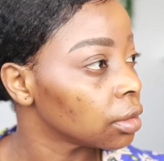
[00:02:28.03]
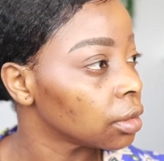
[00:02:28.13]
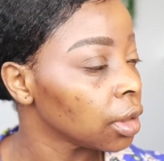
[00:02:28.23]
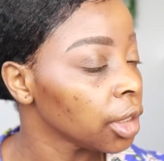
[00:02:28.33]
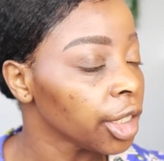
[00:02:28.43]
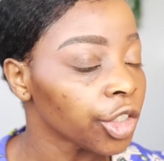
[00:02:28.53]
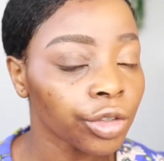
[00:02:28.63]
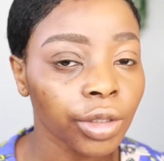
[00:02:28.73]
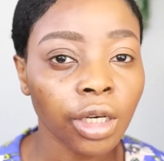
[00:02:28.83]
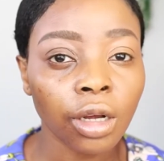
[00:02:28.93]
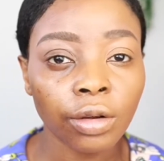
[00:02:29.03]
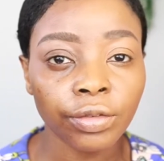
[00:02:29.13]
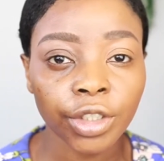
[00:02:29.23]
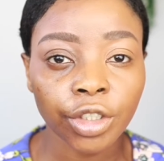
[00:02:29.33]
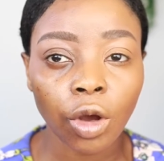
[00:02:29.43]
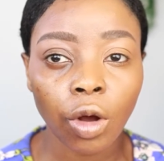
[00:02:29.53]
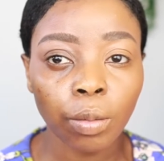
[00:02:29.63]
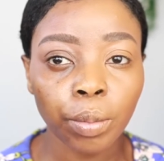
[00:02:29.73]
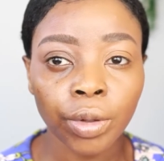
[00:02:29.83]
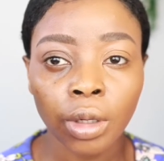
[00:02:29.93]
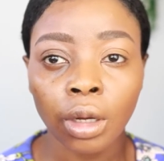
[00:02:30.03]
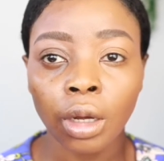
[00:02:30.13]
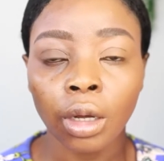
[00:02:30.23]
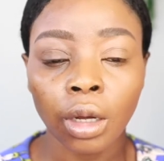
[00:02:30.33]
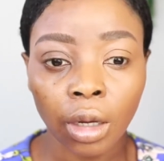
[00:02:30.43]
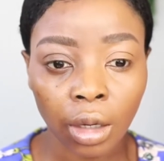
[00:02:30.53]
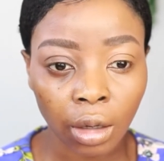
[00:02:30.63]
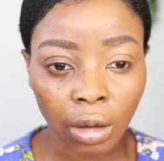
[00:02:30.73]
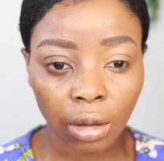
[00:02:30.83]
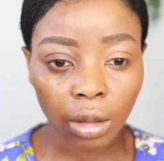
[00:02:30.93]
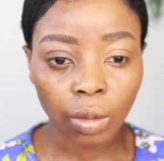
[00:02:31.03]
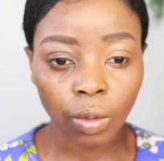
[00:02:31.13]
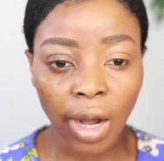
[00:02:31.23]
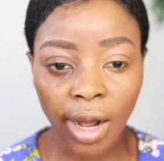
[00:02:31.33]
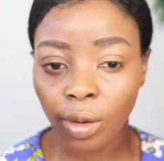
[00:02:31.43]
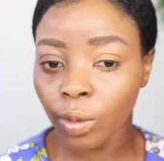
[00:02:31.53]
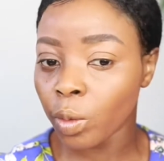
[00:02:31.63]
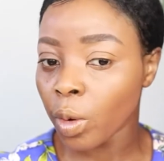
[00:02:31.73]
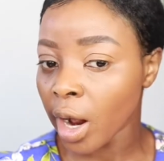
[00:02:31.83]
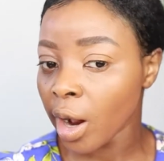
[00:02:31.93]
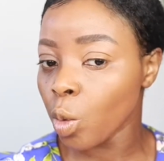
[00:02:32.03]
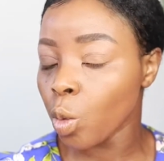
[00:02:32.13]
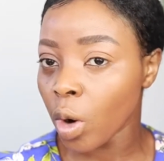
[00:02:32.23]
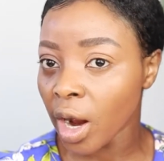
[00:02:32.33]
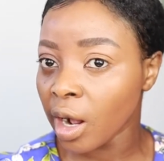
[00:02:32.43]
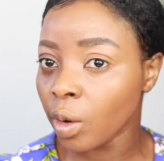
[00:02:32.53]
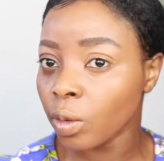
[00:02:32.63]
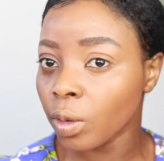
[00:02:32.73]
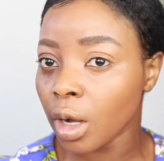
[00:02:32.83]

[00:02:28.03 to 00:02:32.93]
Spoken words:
It literally covered up. Wow, wow, wow.